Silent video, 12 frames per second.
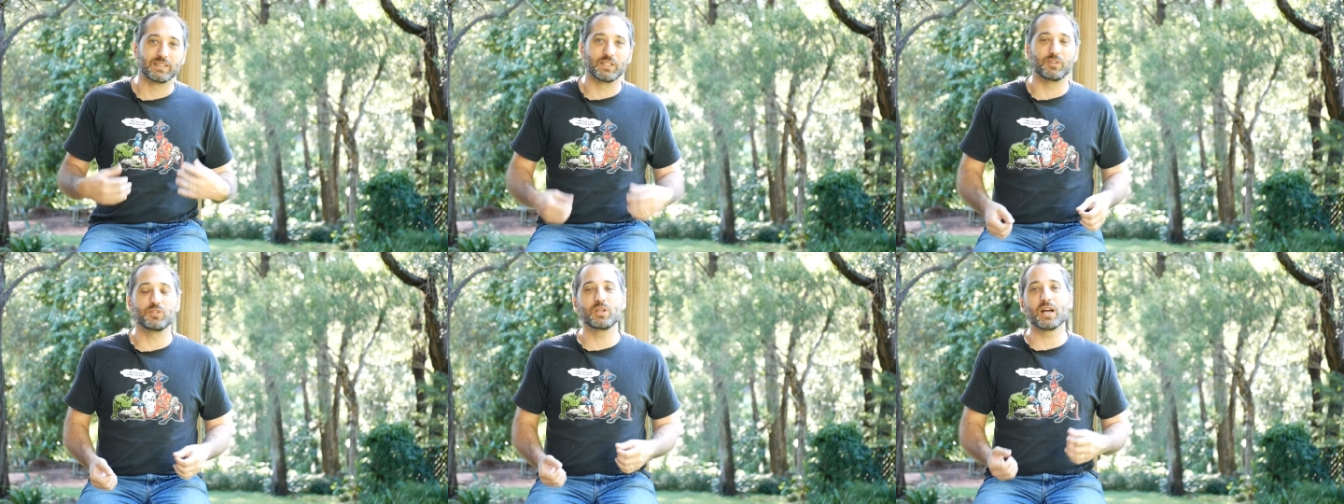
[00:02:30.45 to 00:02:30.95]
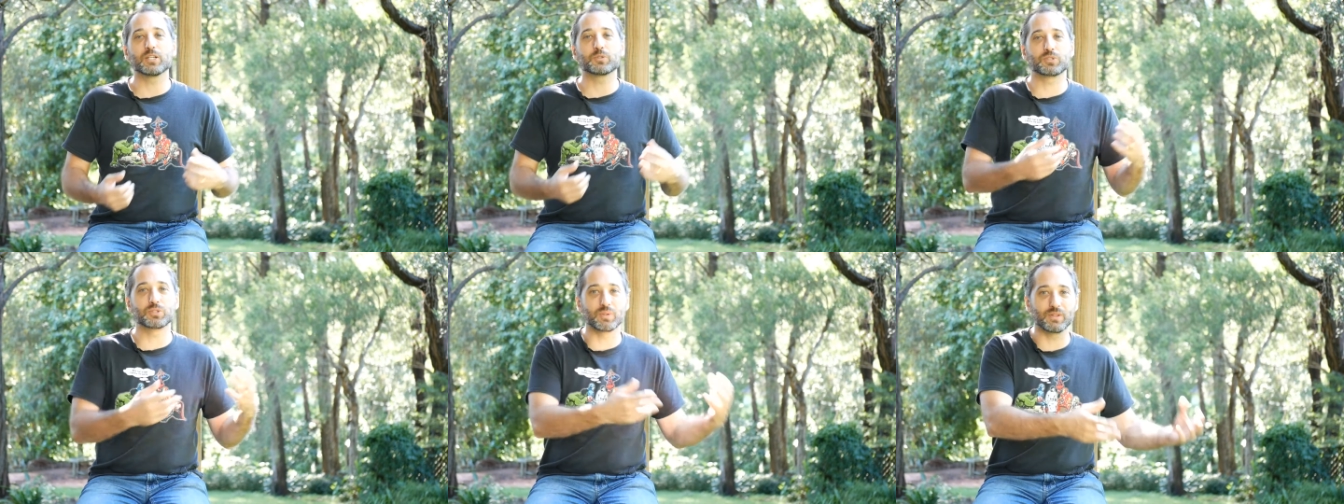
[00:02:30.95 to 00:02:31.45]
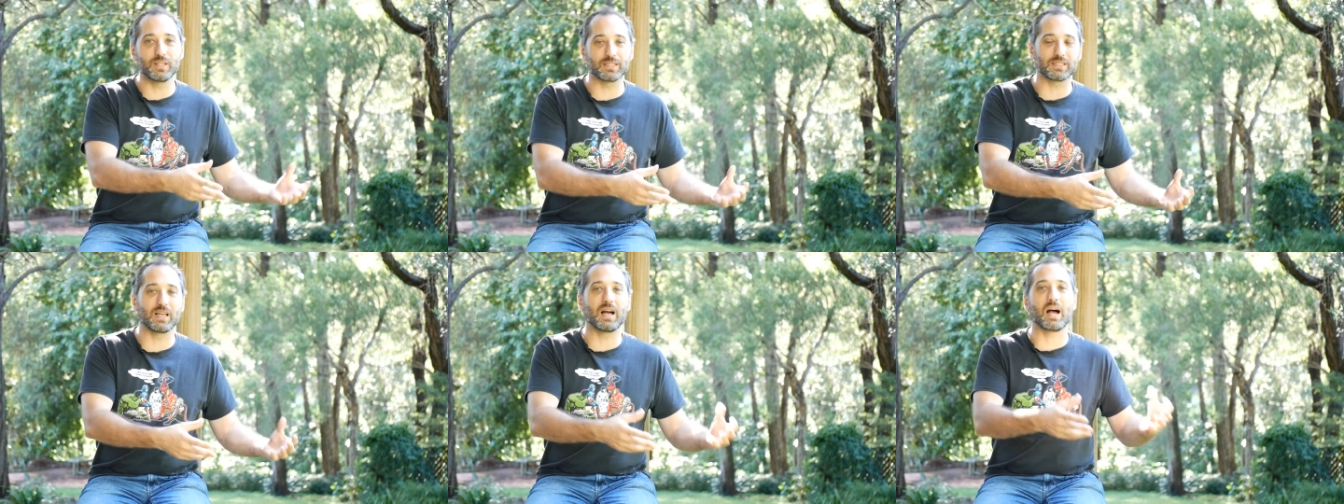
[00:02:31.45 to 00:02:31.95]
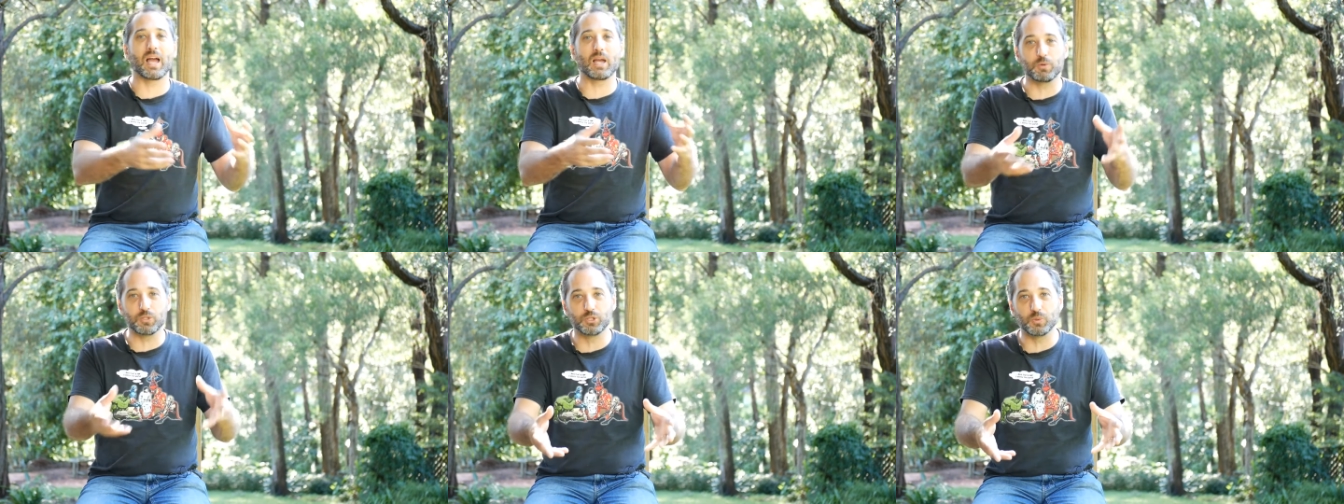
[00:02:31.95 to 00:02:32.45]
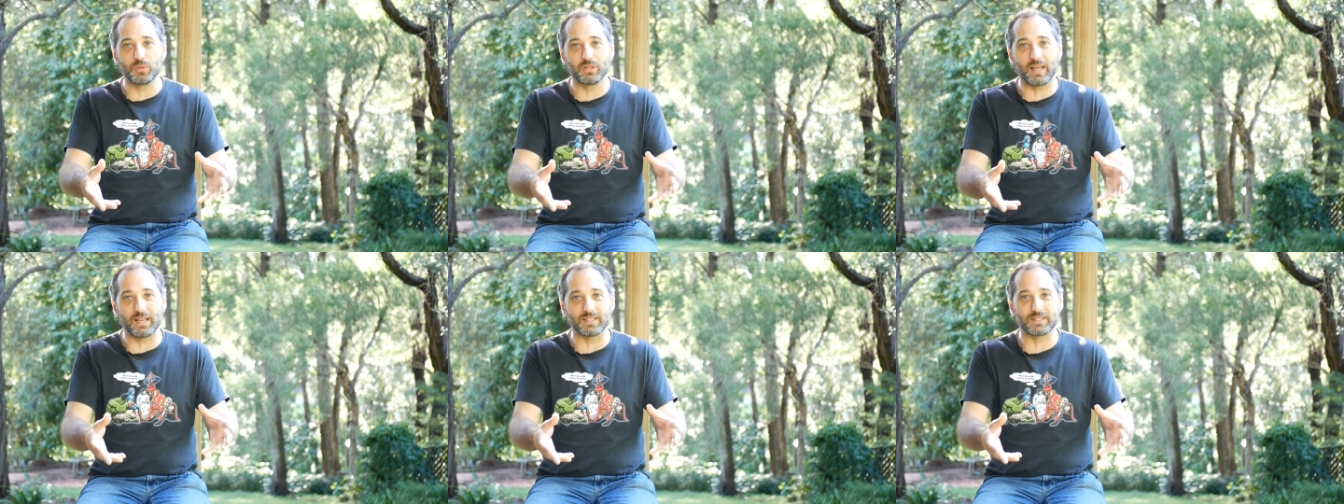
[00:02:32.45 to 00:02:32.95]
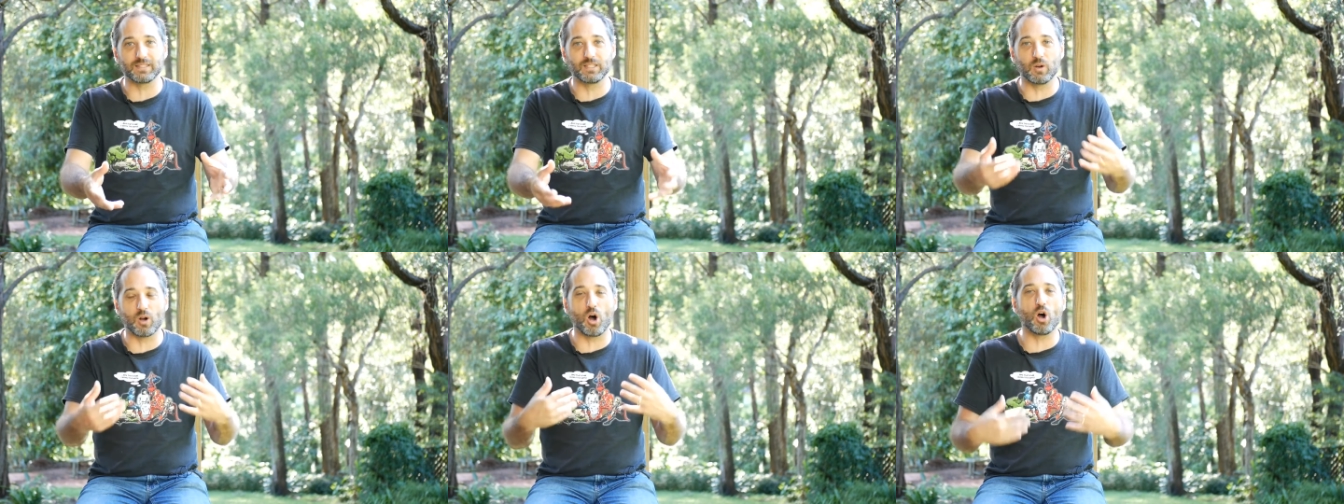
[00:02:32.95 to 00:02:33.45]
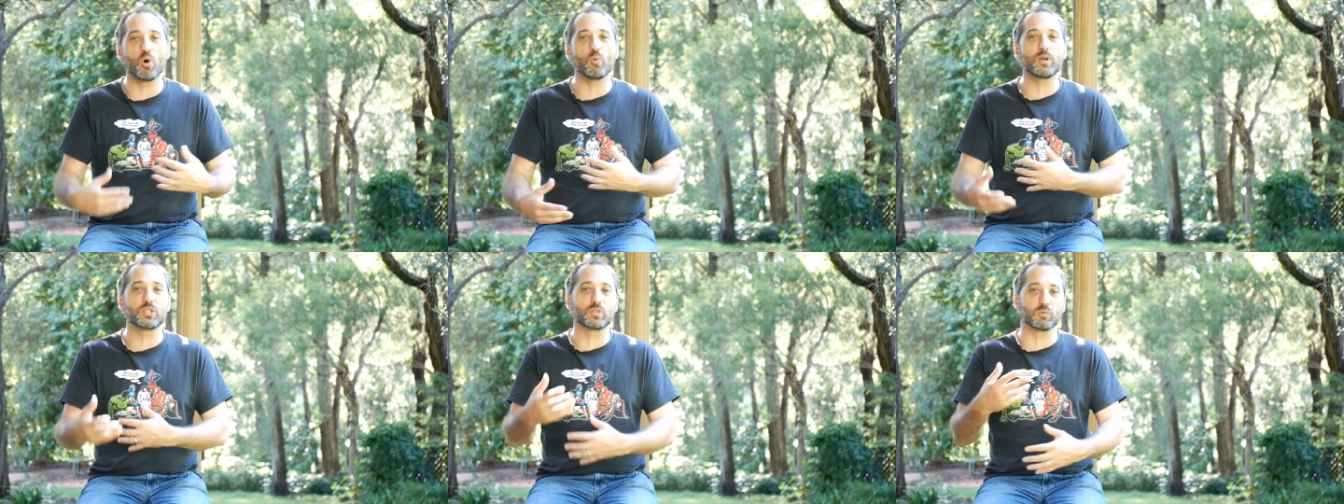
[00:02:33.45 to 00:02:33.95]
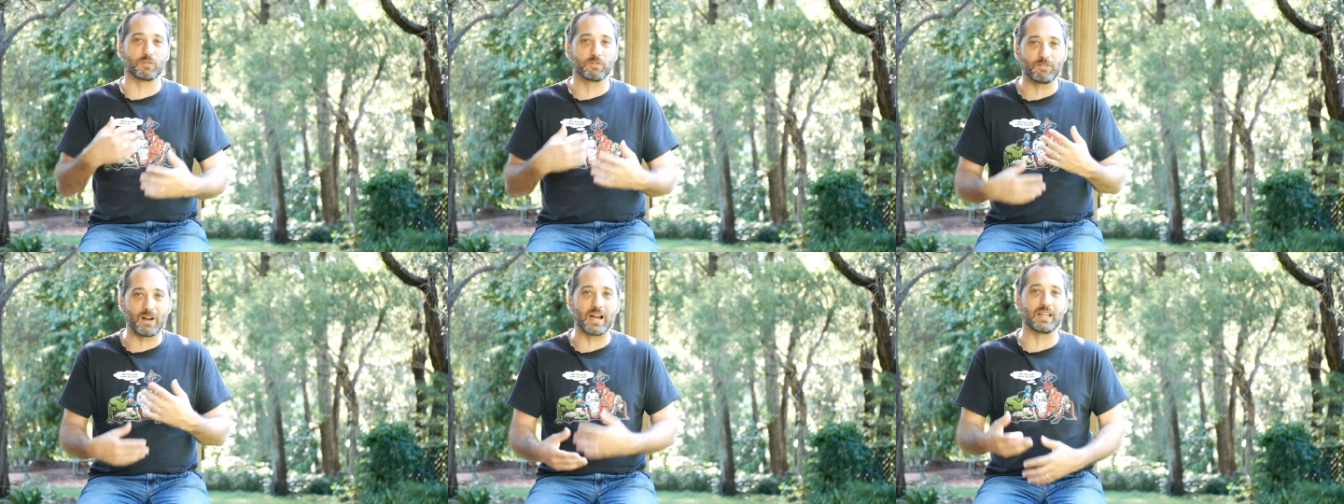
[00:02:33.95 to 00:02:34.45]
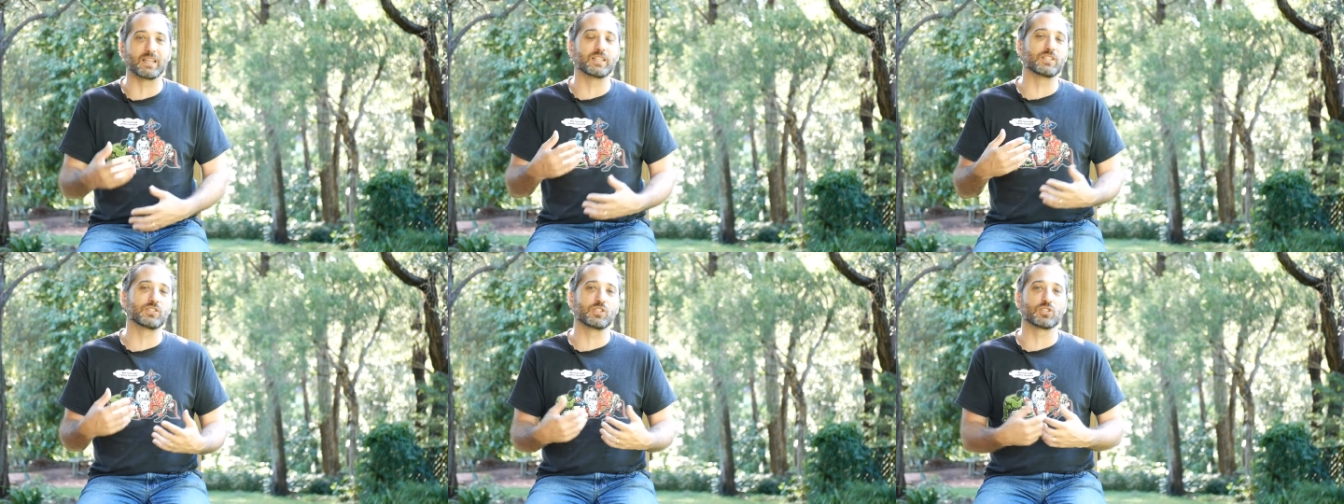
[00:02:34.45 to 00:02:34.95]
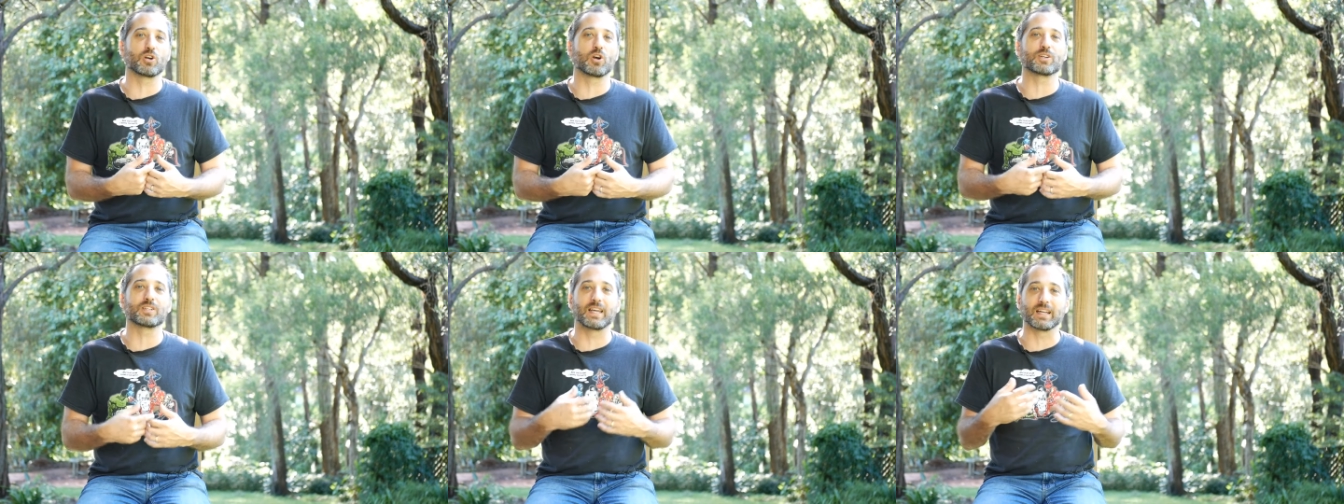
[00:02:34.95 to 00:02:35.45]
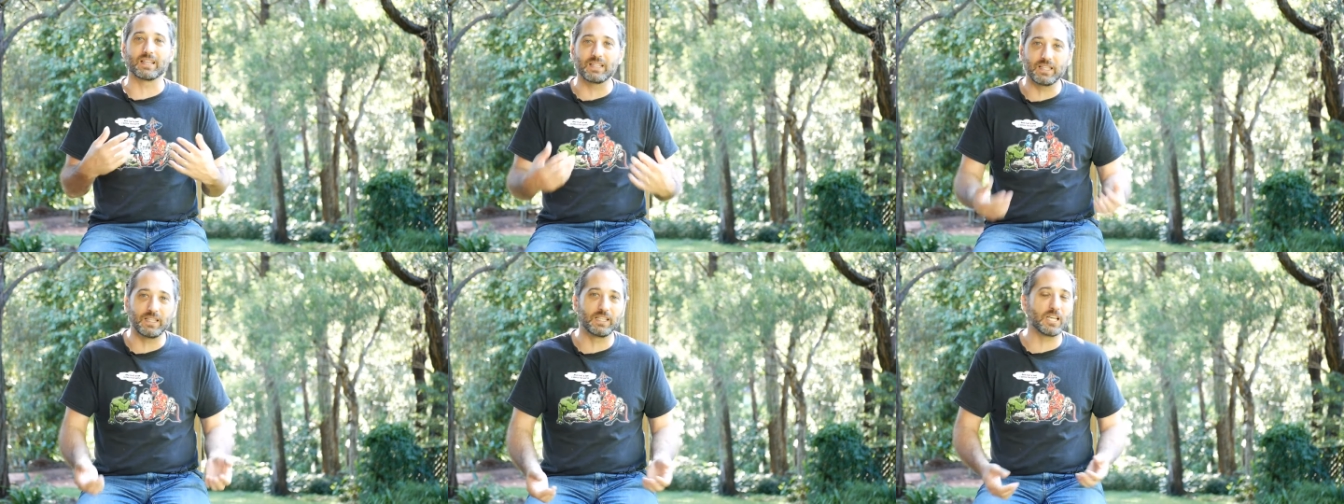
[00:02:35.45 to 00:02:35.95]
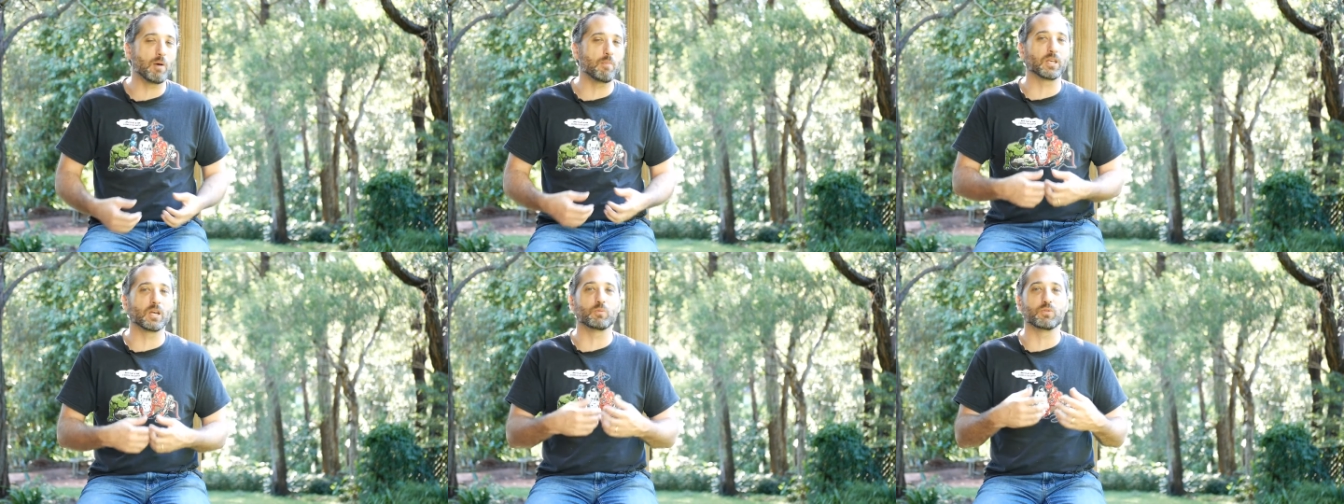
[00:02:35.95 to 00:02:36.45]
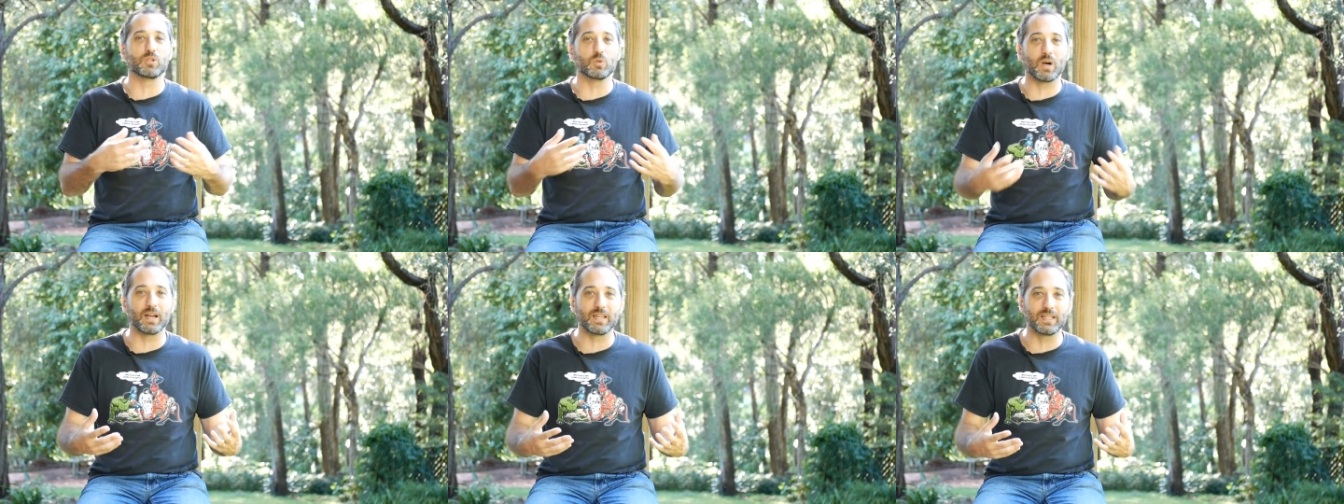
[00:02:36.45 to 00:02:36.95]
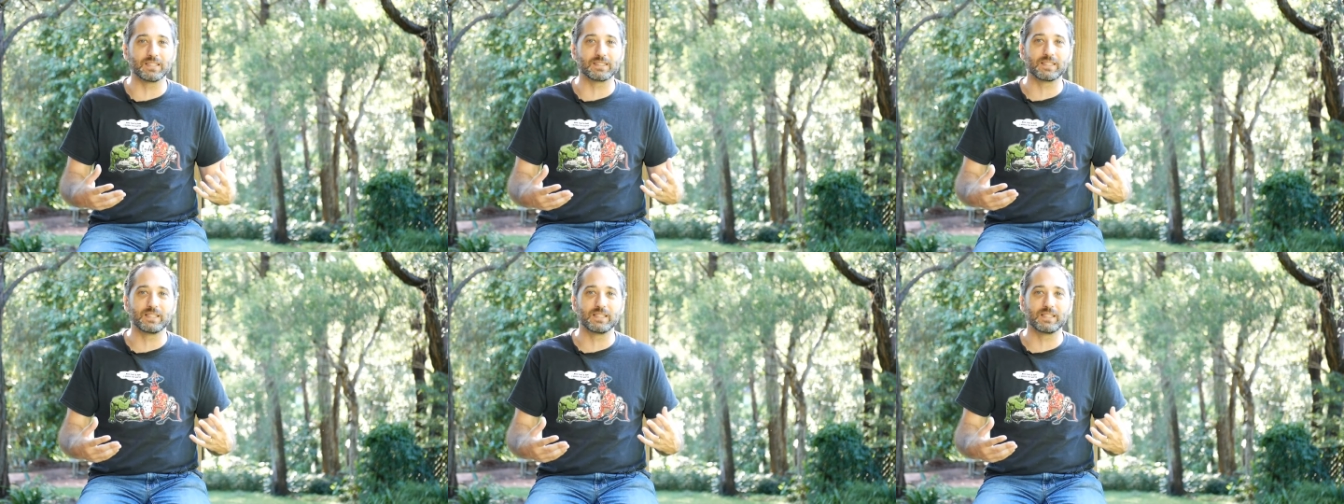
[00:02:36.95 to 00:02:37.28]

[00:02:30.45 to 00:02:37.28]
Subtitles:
You guys were doing this. I was doing this. Always refining his guitar technique, coming up with new ideas.